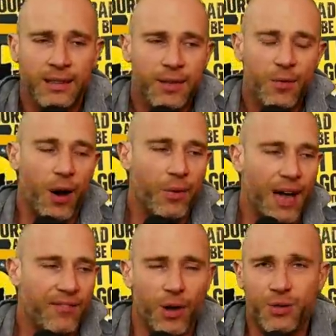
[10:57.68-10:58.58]
well, we
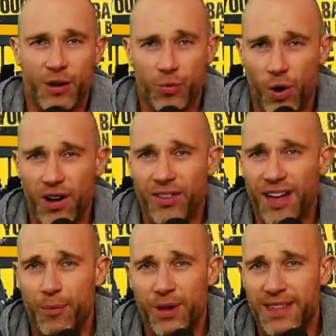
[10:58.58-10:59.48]
have no self worth
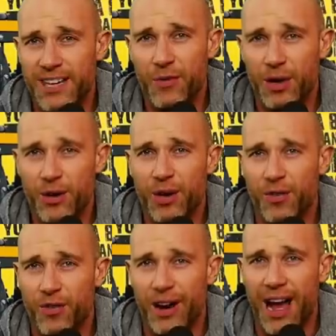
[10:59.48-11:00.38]
and we think if we look good
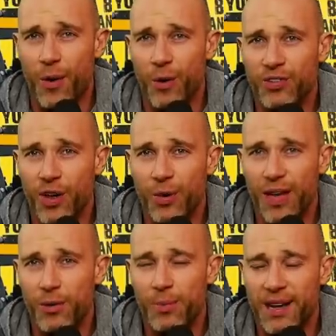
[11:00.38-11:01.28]
for an hour or so,
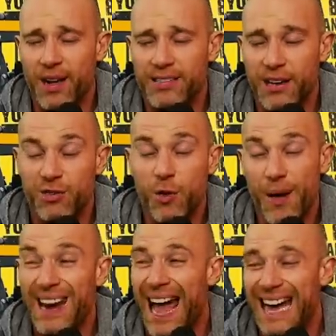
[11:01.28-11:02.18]
that will make ourselves feel
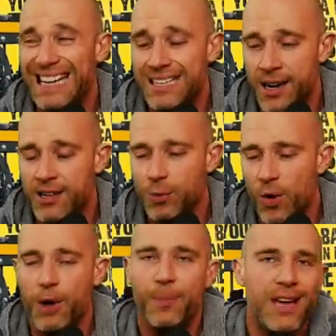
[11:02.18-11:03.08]
better. And it does
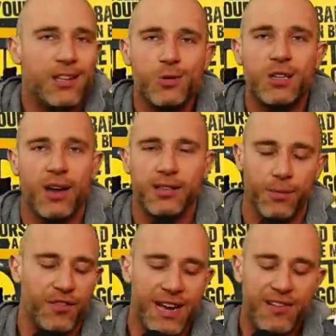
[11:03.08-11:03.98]
work. But yeah, utilize them
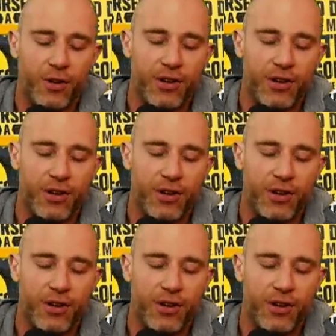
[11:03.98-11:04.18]
for either